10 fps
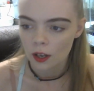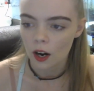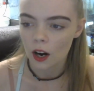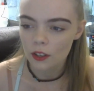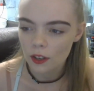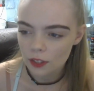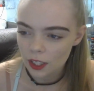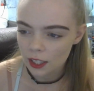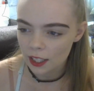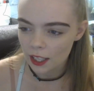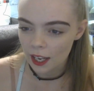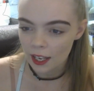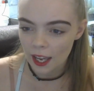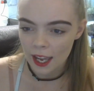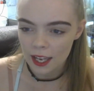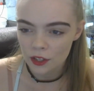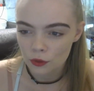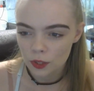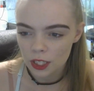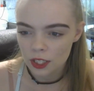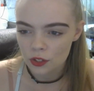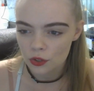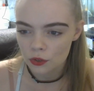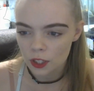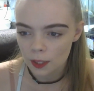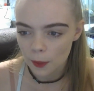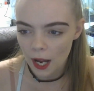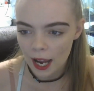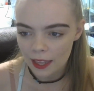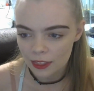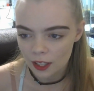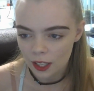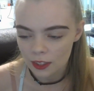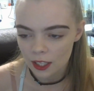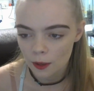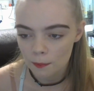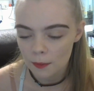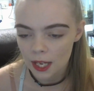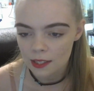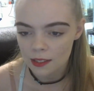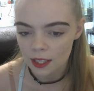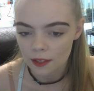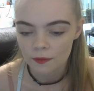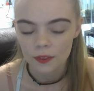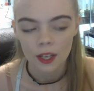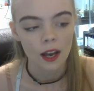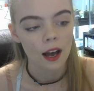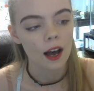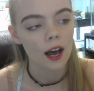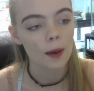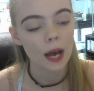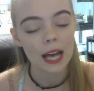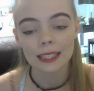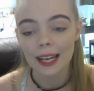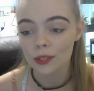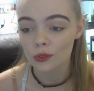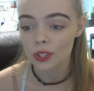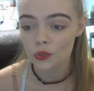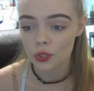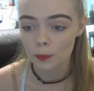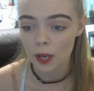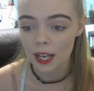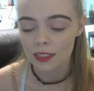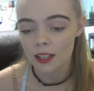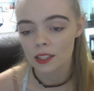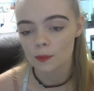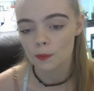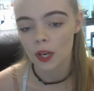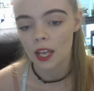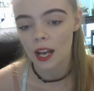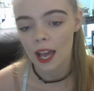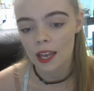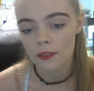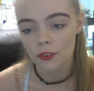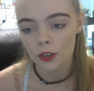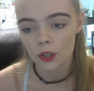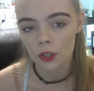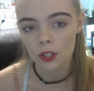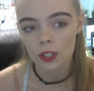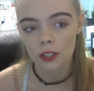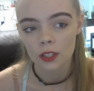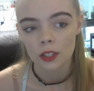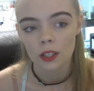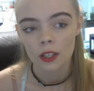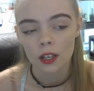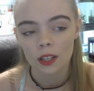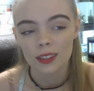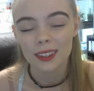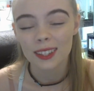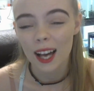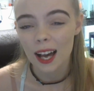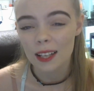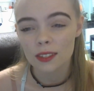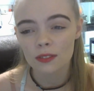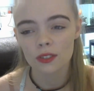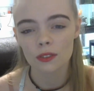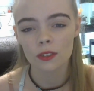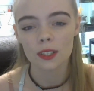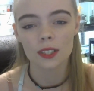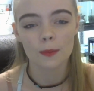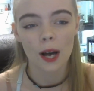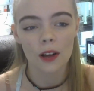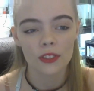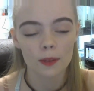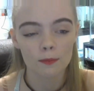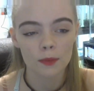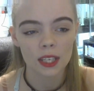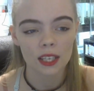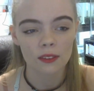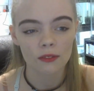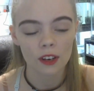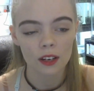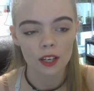Are you ever going to get a green tree python? They are amazing. I like green tree pythons, but I have heard lots of stories about them being very